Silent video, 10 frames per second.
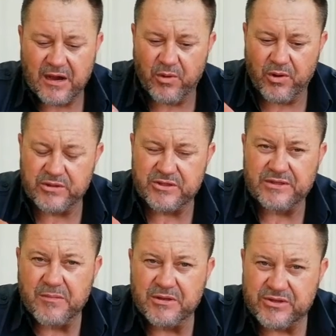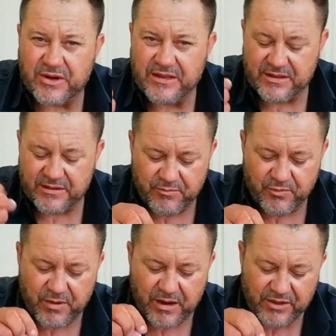I will also demonstrate
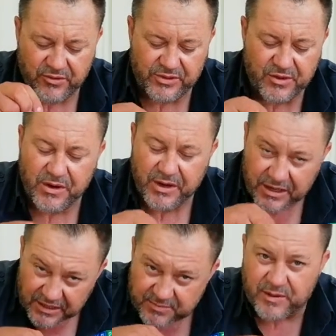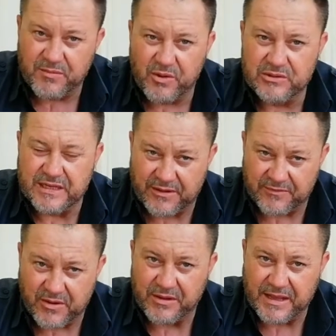by using one of the spill bowls that I'm
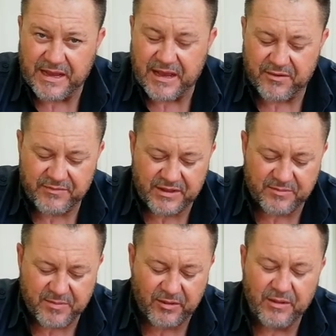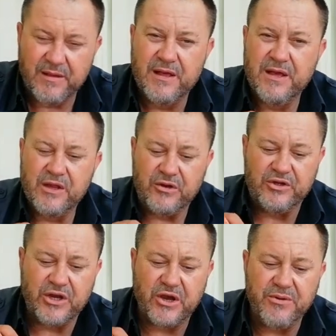going to take out of this bowl to
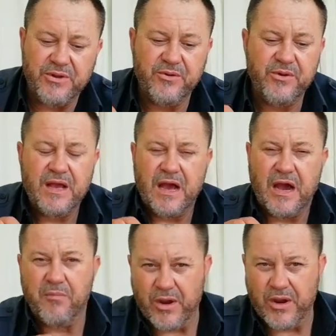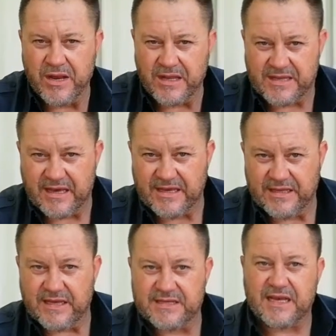show you how buoyant it
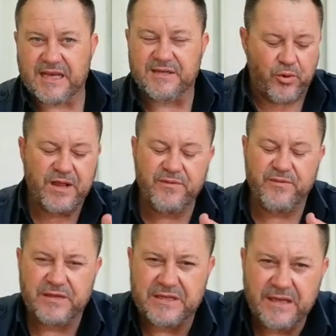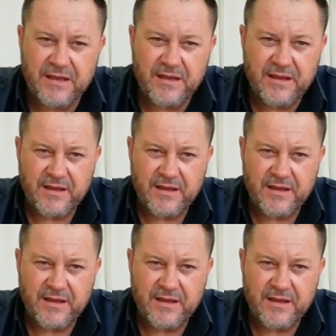stays. It stays buoyant firstly,